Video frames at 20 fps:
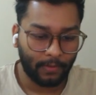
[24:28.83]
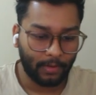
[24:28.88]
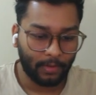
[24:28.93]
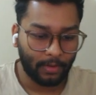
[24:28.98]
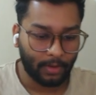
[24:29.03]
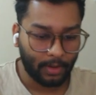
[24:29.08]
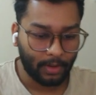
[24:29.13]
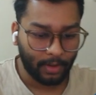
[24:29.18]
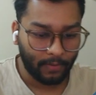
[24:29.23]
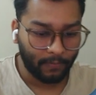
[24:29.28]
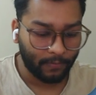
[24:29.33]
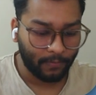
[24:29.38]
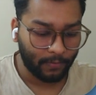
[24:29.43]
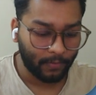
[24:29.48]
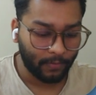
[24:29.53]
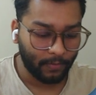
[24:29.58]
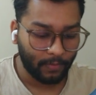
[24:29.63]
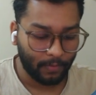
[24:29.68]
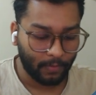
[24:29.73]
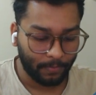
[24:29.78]
I
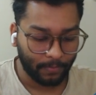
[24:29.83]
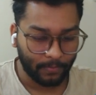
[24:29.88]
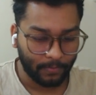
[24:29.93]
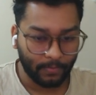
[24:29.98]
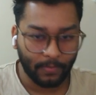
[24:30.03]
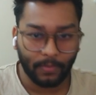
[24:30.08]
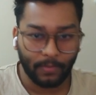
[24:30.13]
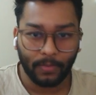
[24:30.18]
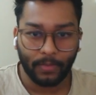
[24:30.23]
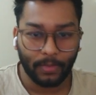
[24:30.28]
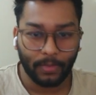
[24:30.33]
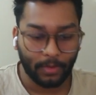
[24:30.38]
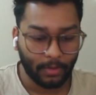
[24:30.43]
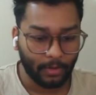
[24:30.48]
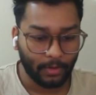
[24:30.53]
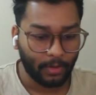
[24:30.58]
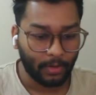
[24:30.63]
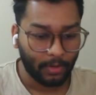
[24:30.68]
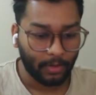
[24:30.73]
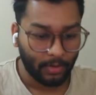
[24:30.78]
have to
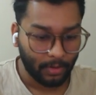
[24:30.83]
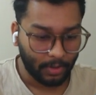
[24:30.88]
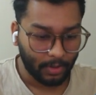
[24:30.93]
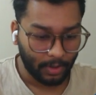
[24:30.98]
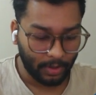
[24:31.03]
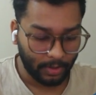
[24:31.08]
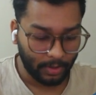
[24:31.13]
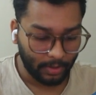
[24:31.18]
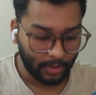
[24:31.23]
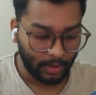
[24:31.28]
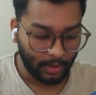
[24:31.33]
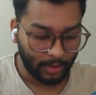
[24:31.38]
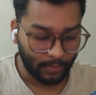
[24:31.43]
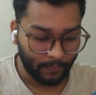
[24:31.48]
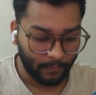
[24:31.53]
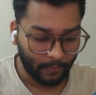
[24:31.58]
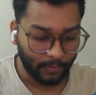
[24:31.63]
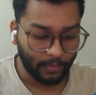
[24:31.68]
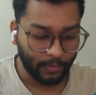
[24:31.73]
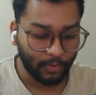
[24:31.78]

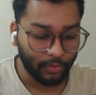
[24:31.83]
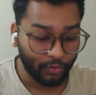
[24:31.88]
I